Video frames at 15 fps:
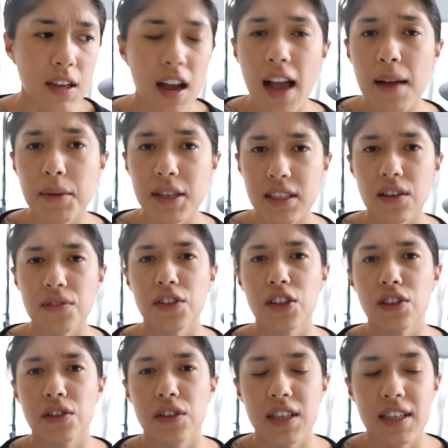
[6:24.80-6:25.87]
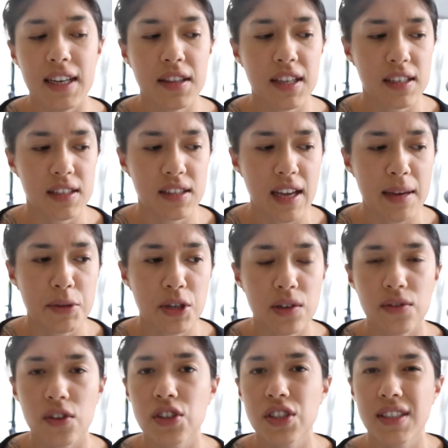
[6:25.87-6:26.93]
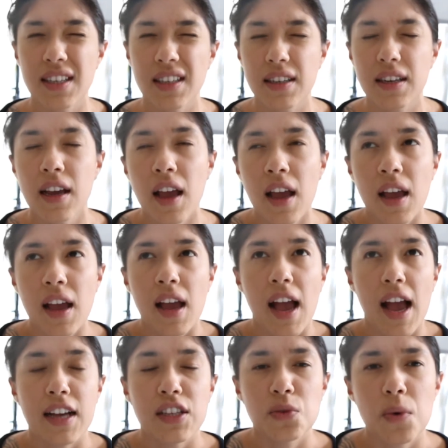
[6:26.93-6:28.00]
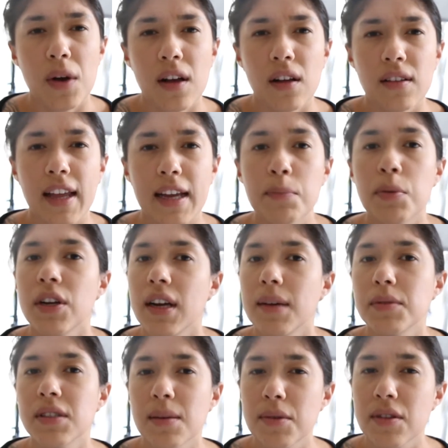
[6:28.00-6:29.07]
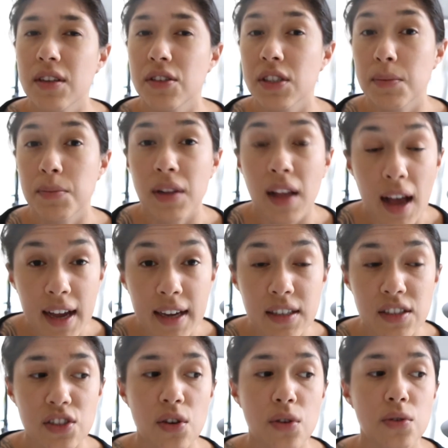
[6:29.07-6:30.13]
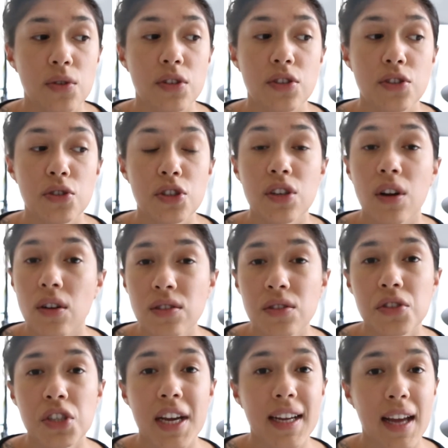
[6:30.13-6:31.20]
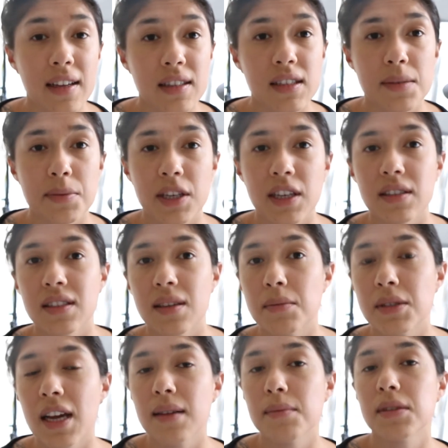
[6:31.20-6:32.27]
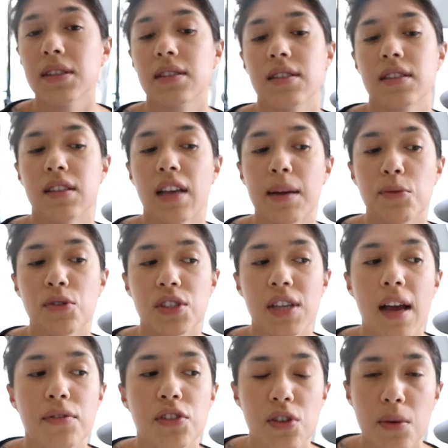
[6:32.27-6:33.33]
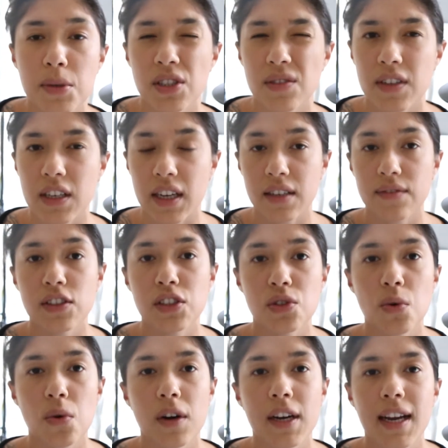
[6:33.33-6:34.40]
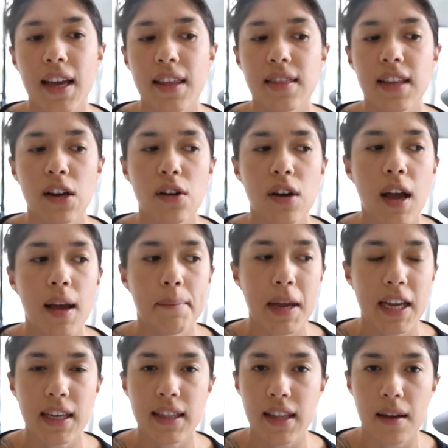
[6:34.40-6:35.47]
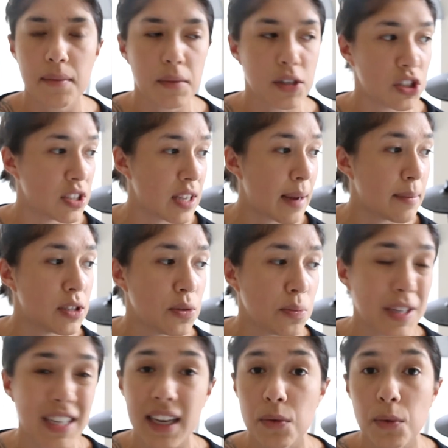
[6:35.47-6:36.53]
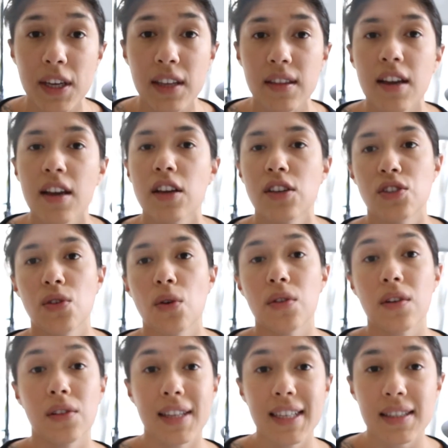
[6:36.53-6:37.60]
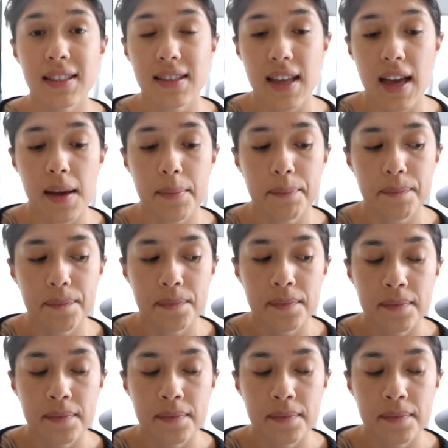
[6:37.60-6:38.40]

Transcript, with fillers: I myself included, I think Slime Universe did as well, like put up some of their supply. So you should also check Etsy, because sometimes slimers have so much of an inventory and they're not making that much slime to begin with, so they'll list them.